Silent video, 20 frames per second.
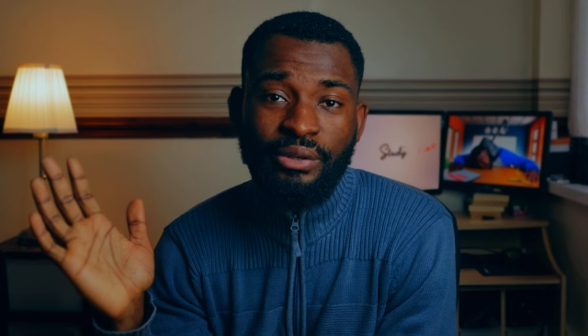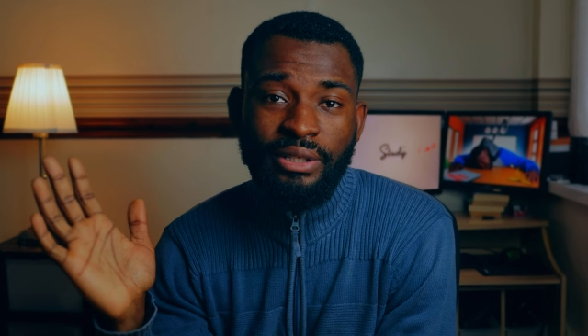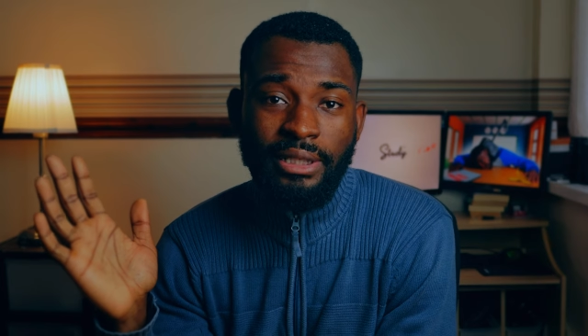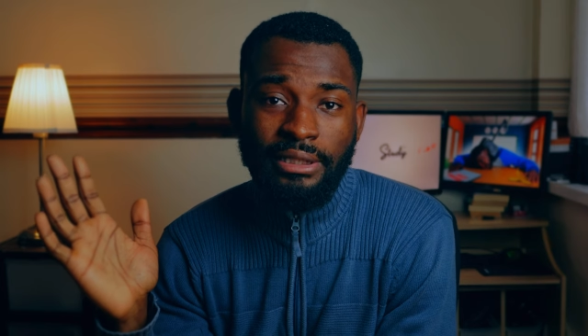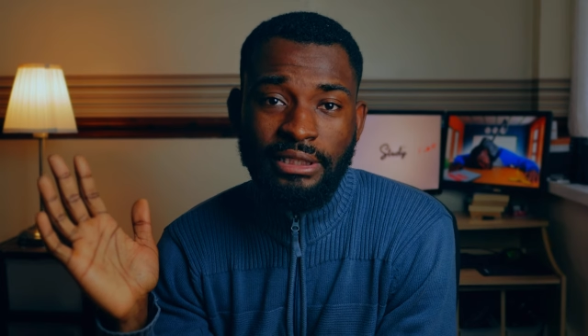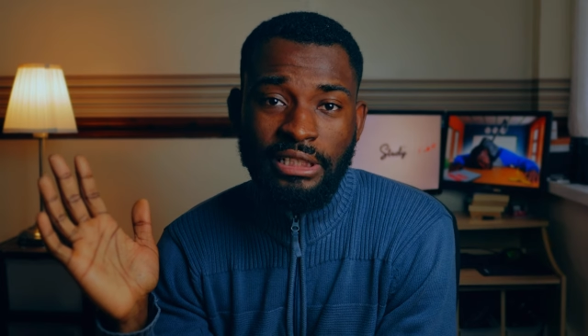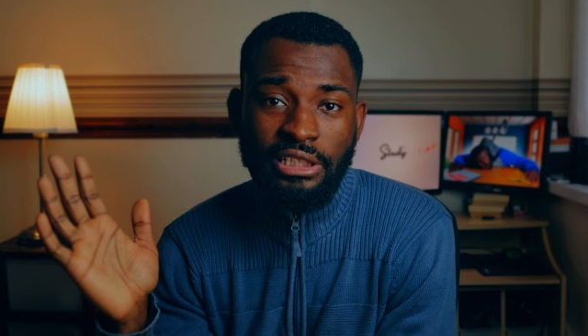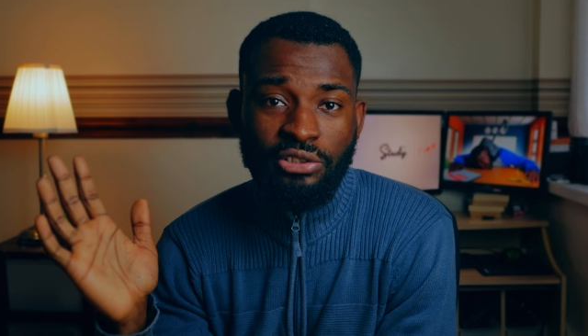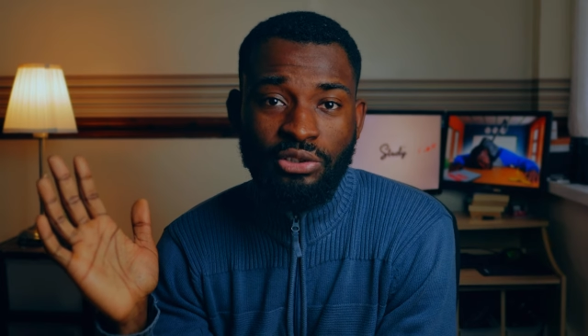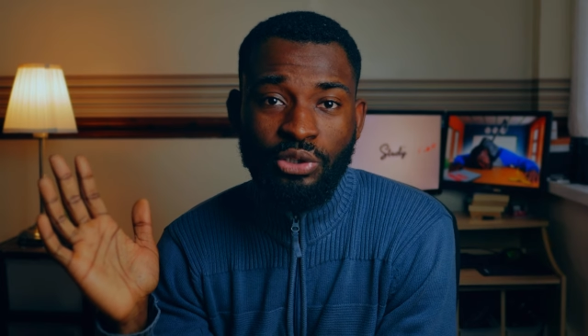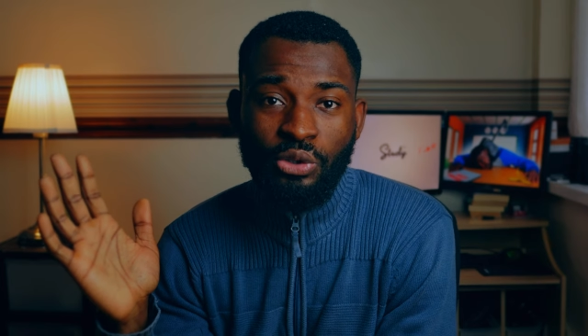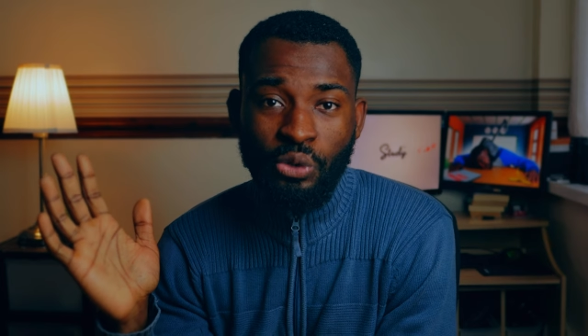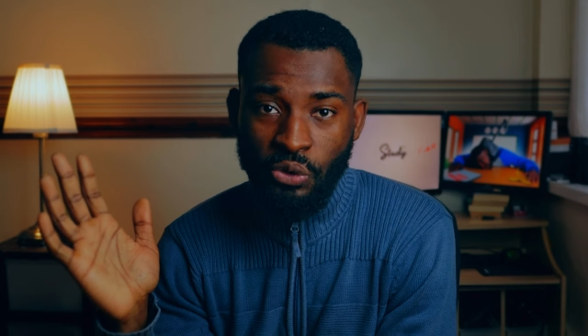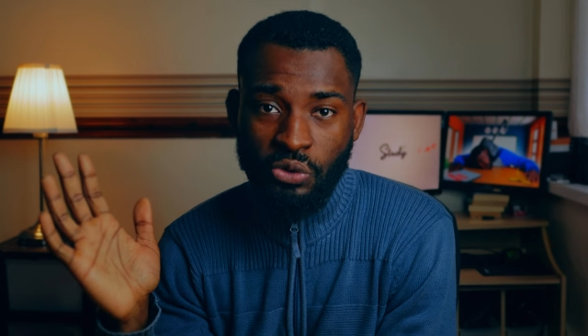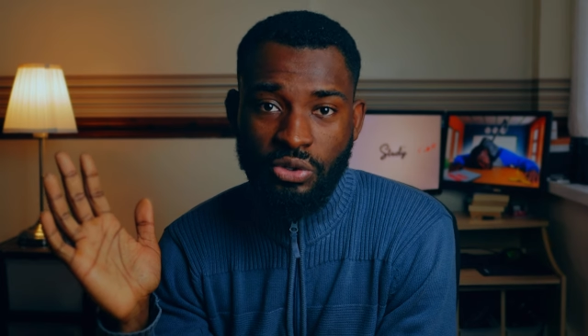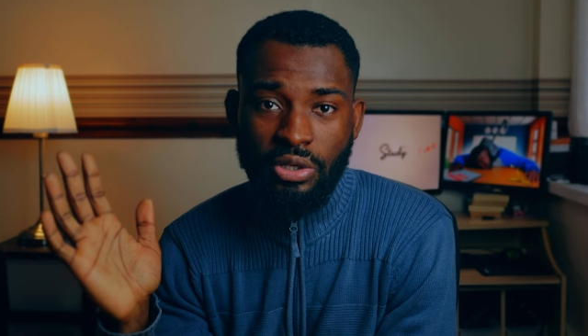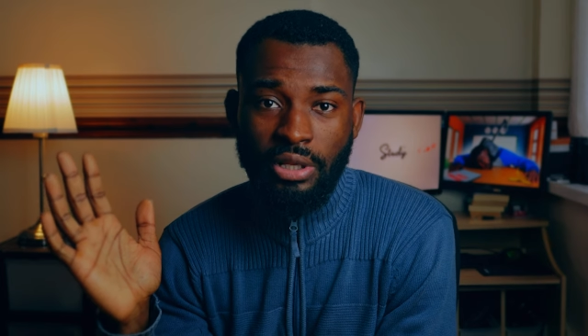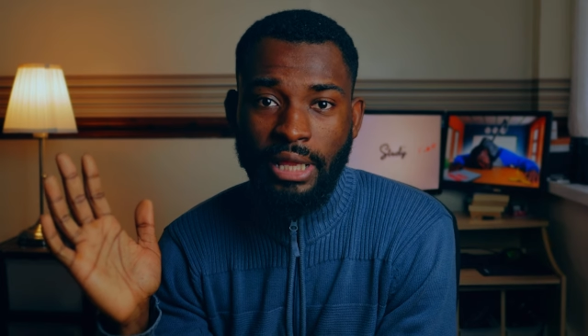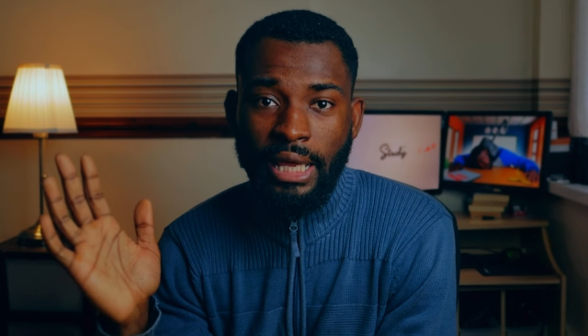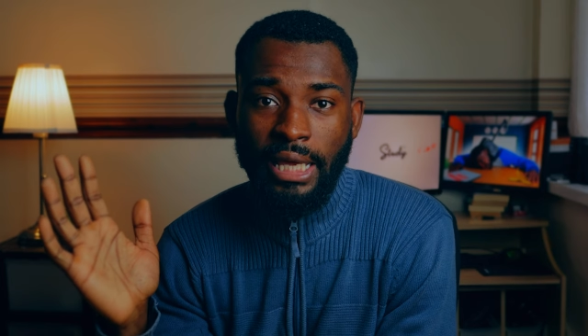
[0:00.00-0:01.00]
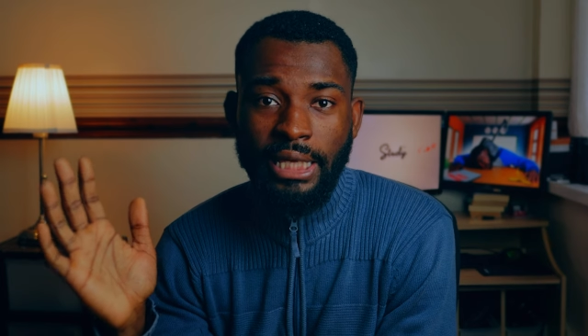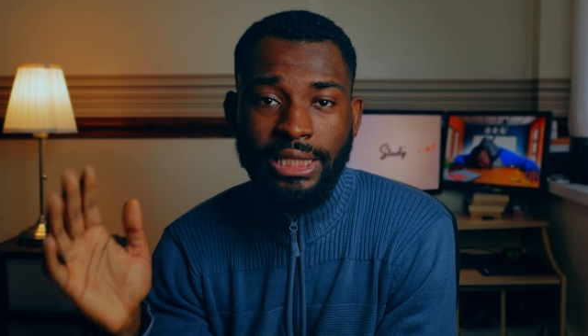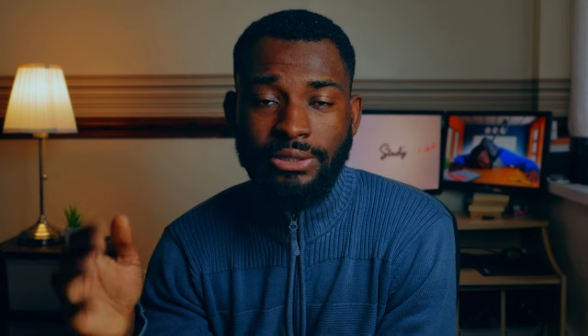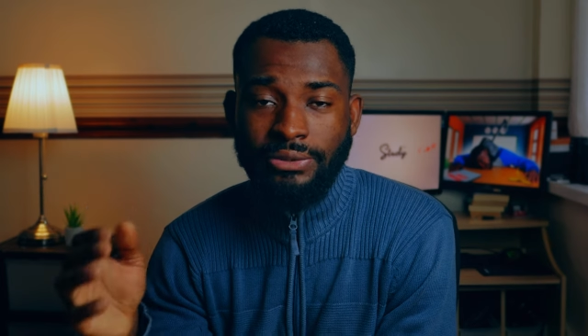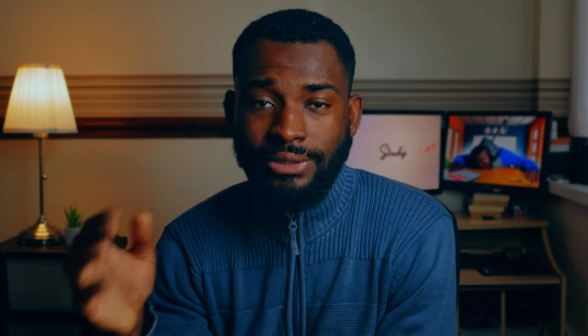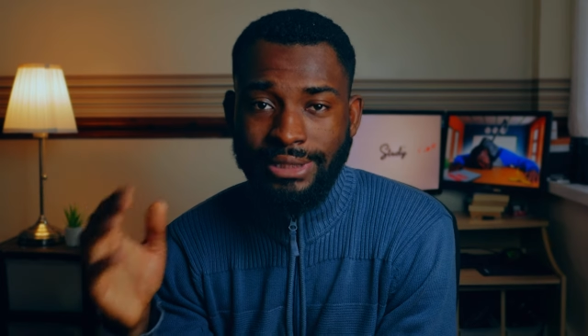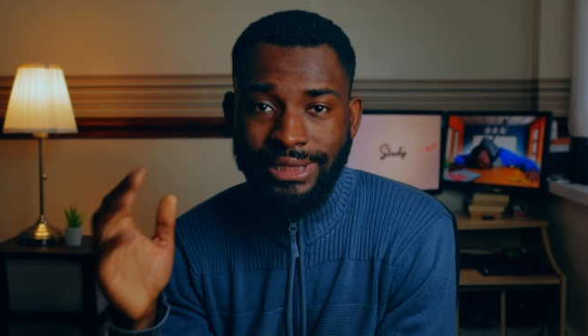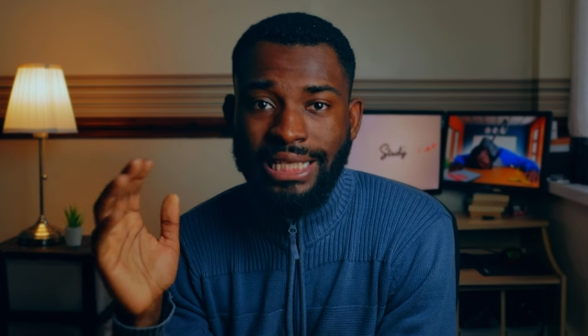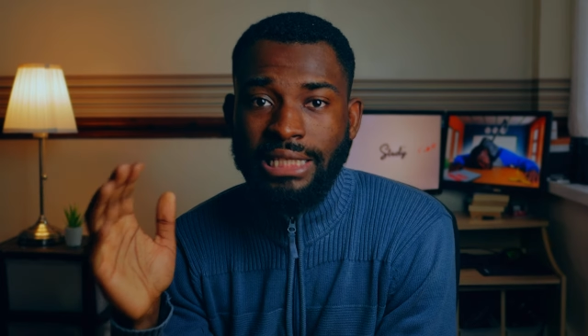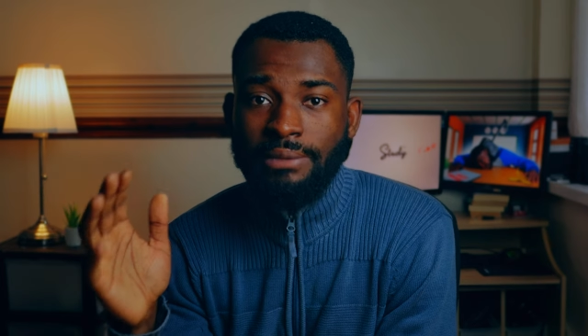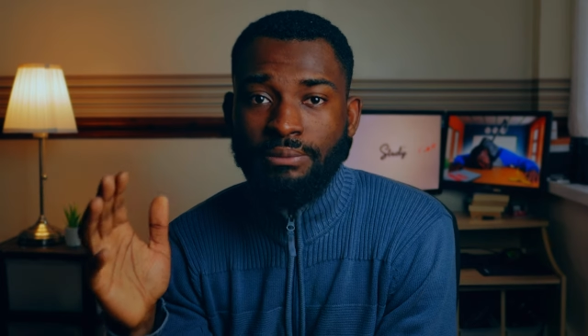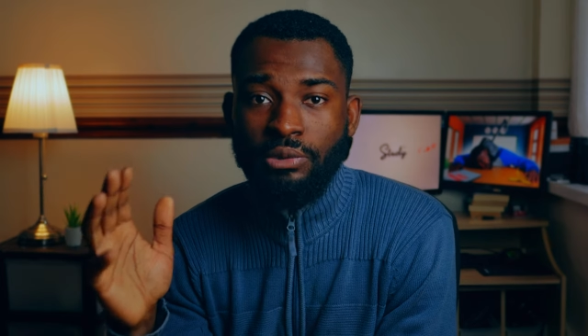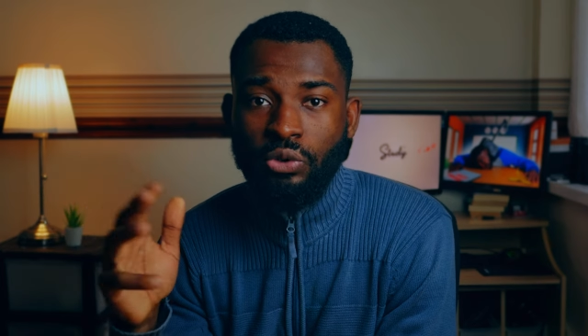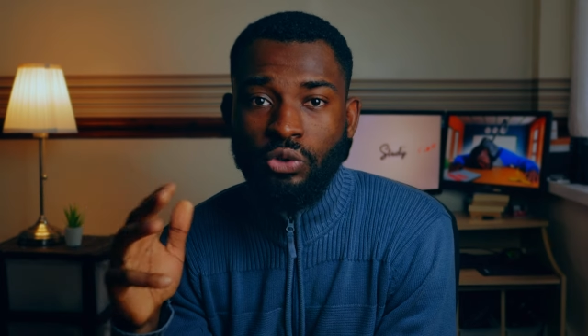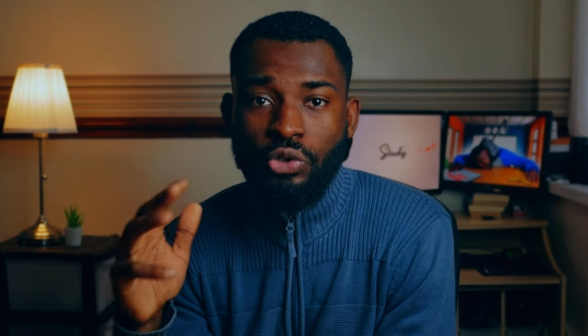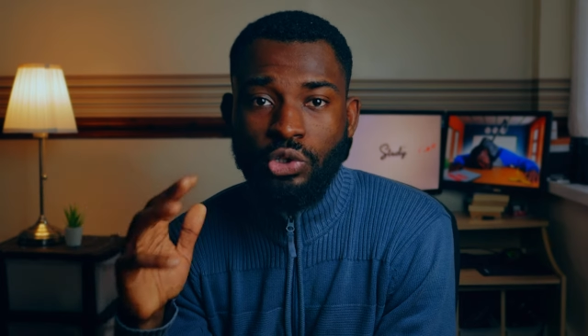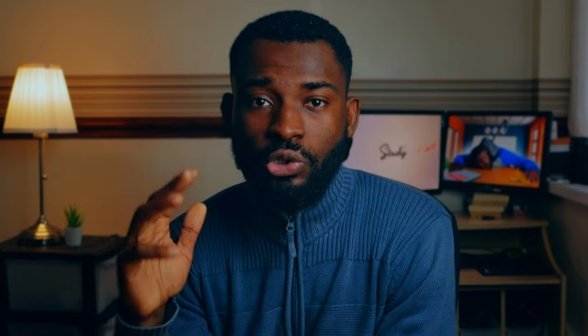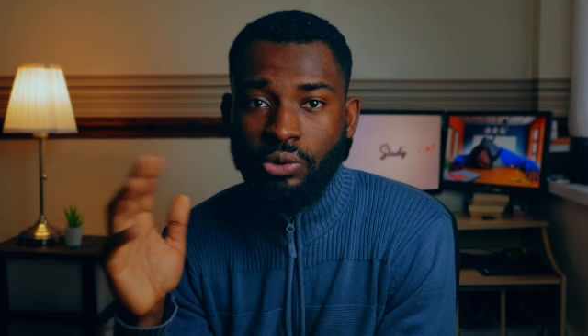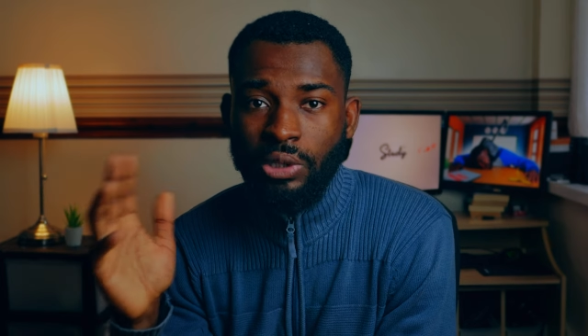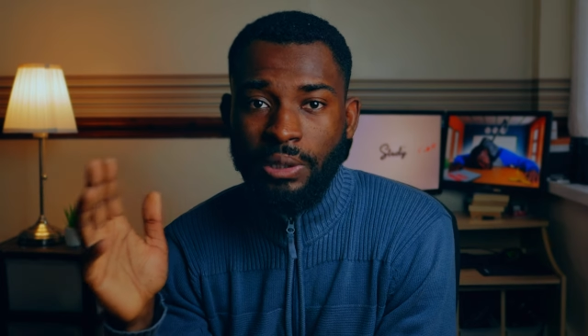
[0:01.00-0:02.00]
are just not going to like you just
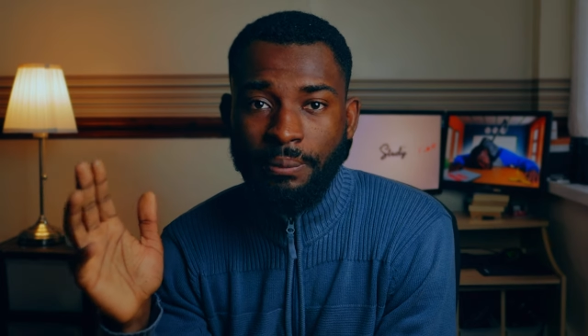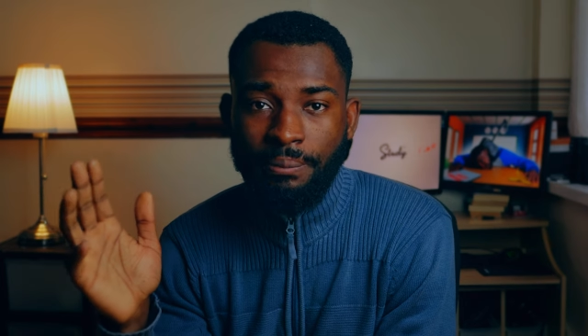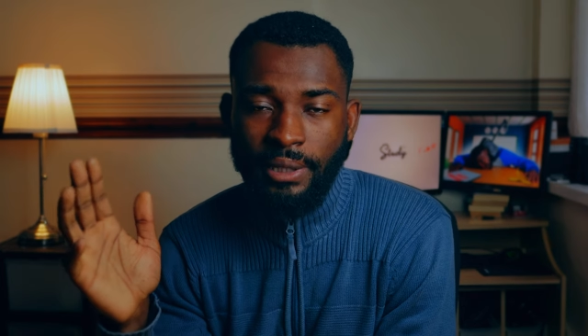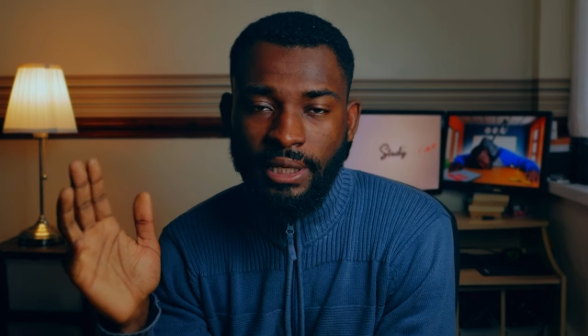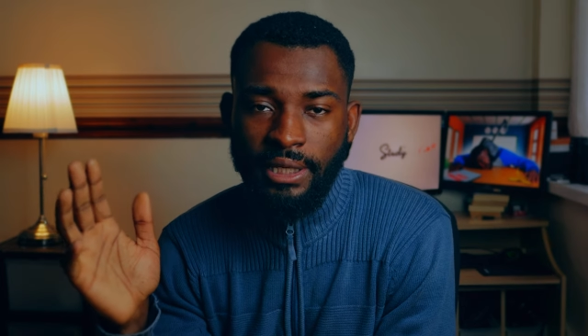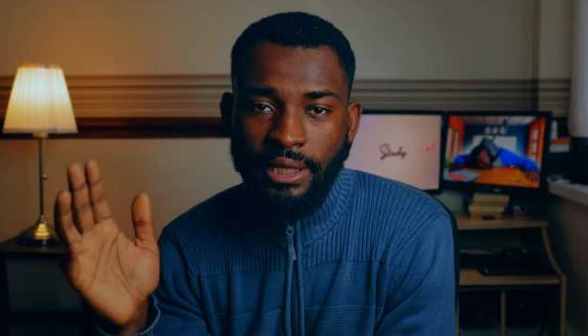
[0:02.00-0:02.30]
because you're a PA.